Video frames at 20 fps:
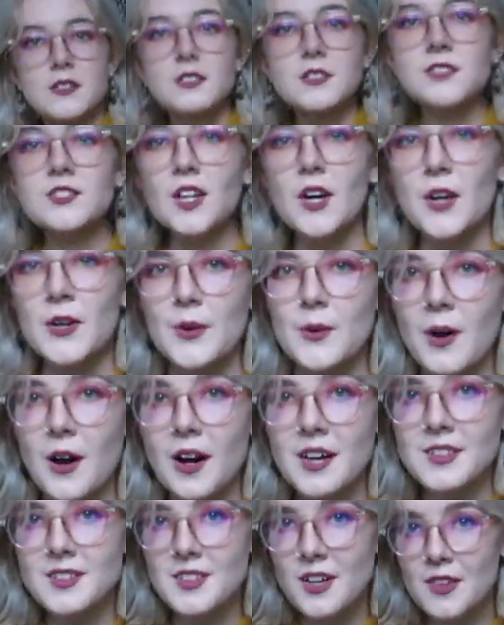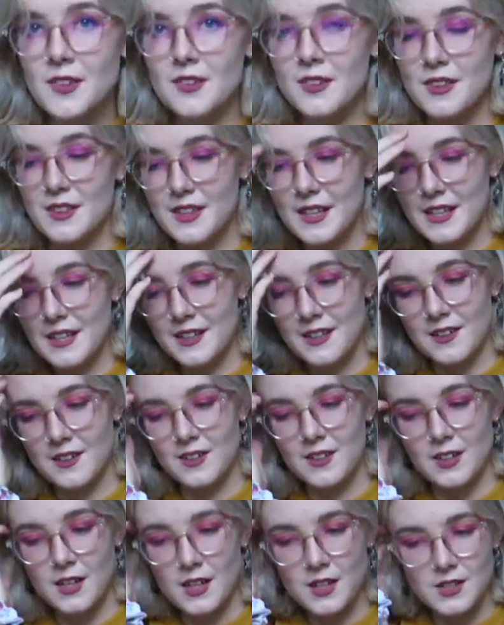So I don't
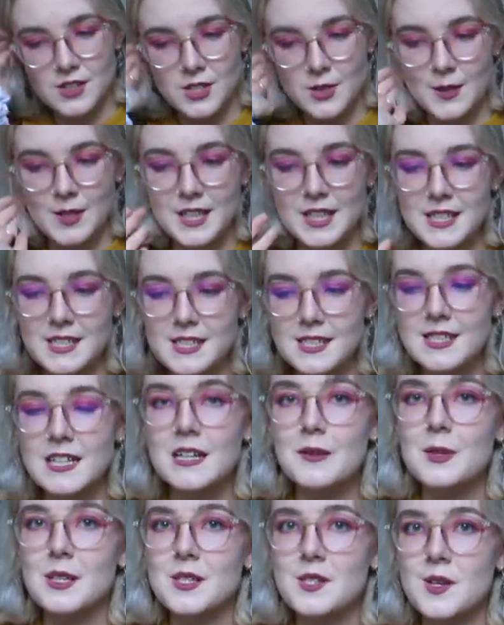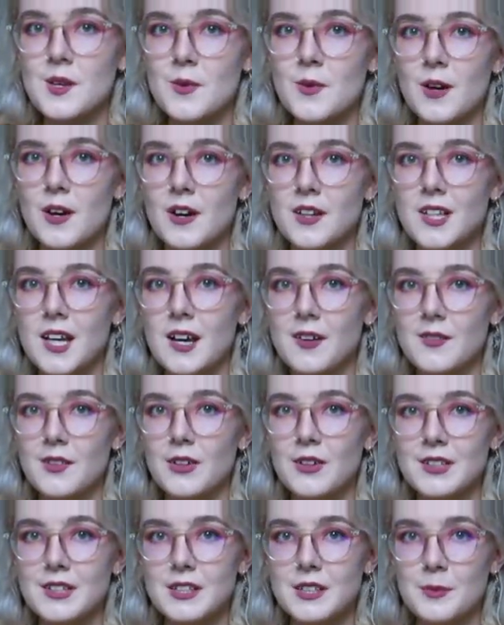think doing this is going to be too hard. I've
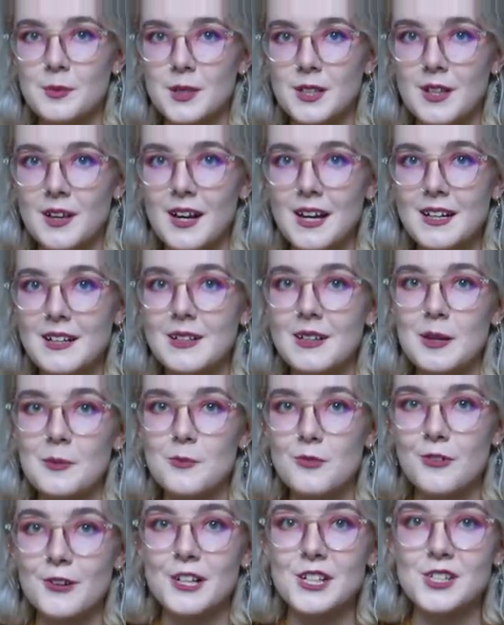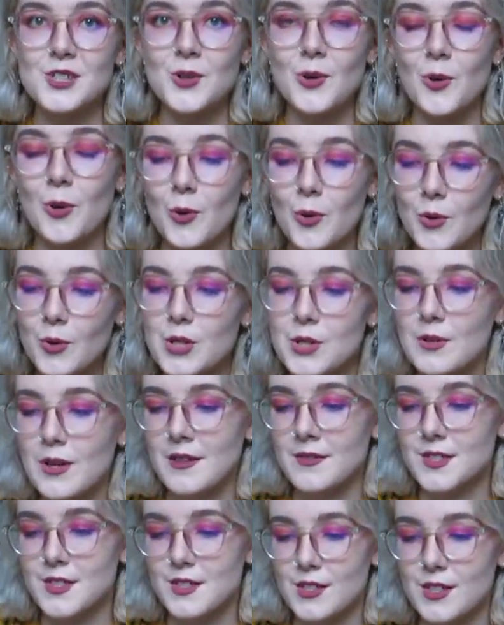looked it up online and I'm pretty sure all you
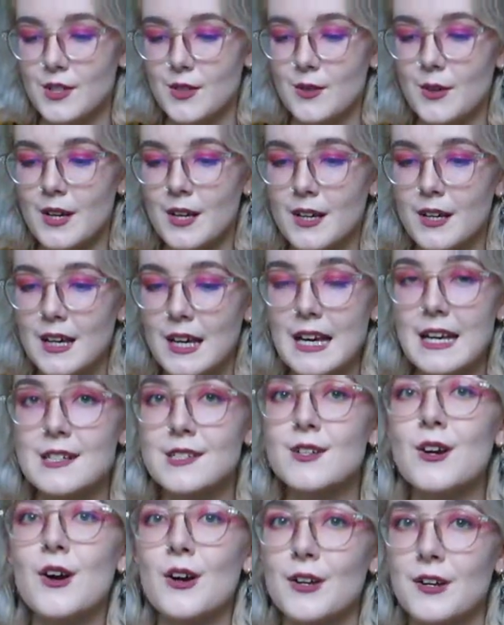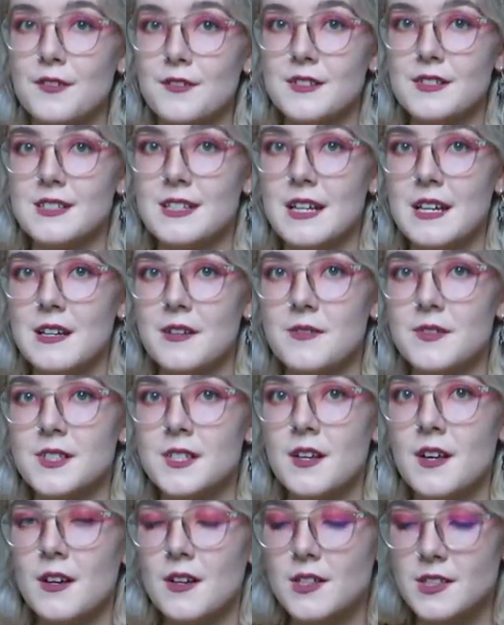have to do is cut off the sleeves.
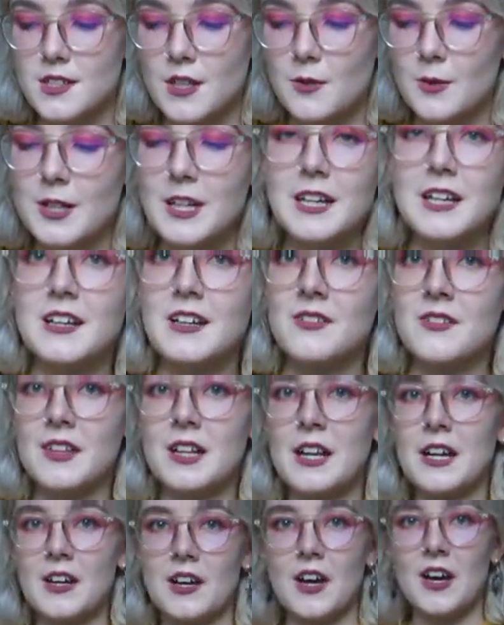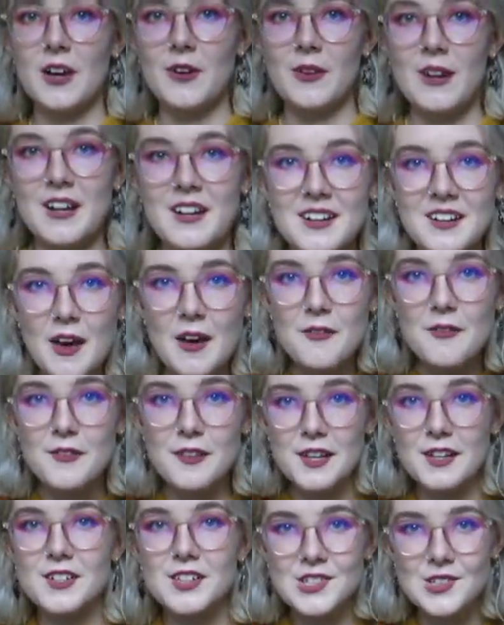So we're gonna give that a go, and
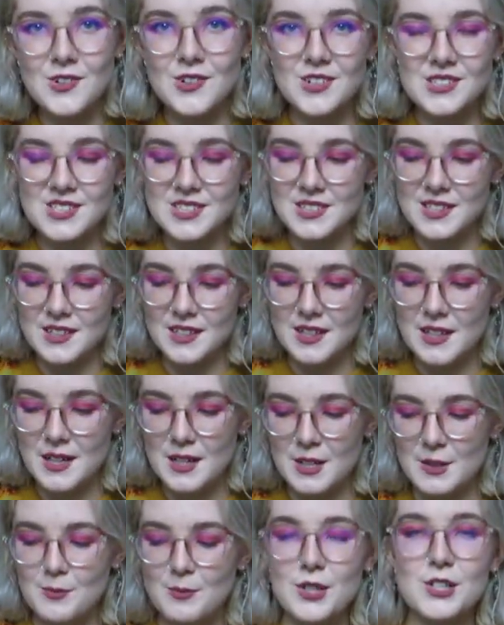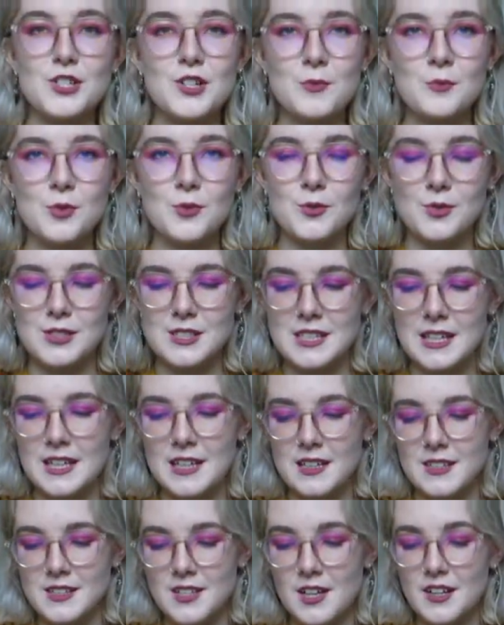fingers crossed my jumper will
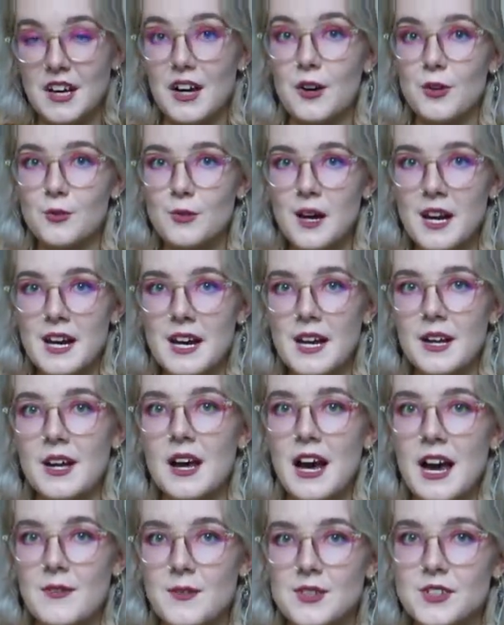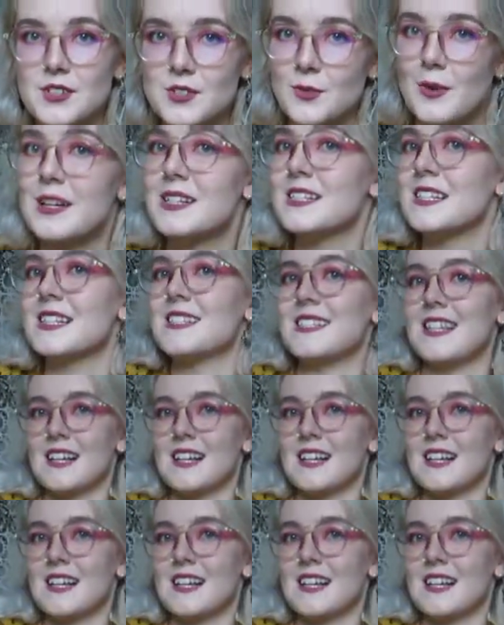say turn out all right and I haven't just wasted